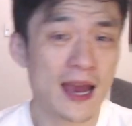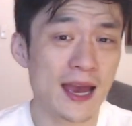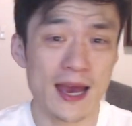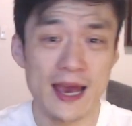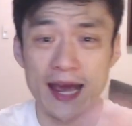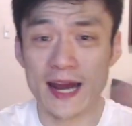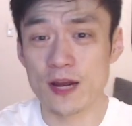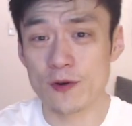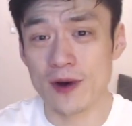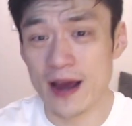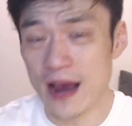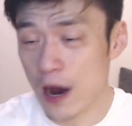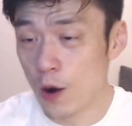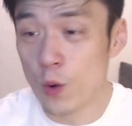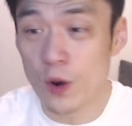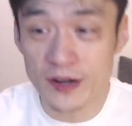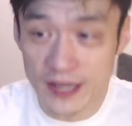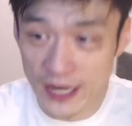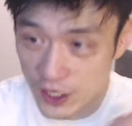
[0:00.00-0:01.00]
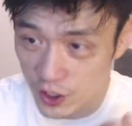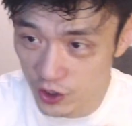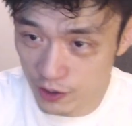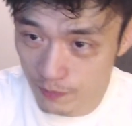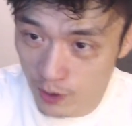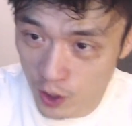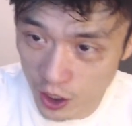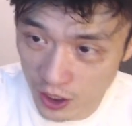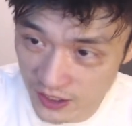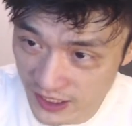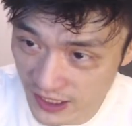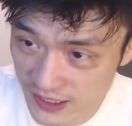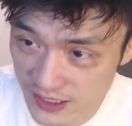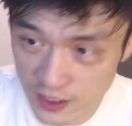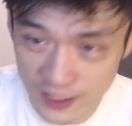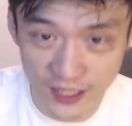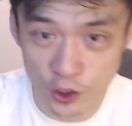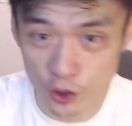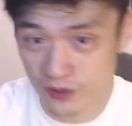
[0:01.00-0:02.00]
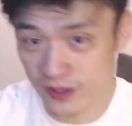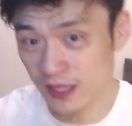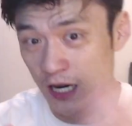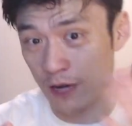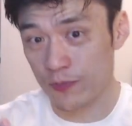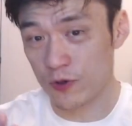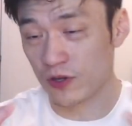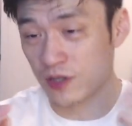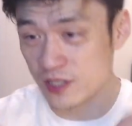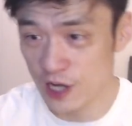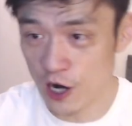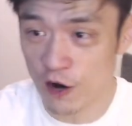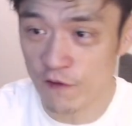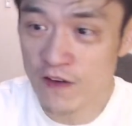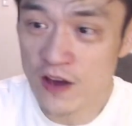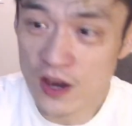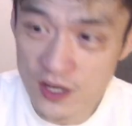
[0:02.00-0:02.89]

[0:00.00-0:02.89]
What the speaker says: Anyway, I won't get into the politics. You can look that up yourself.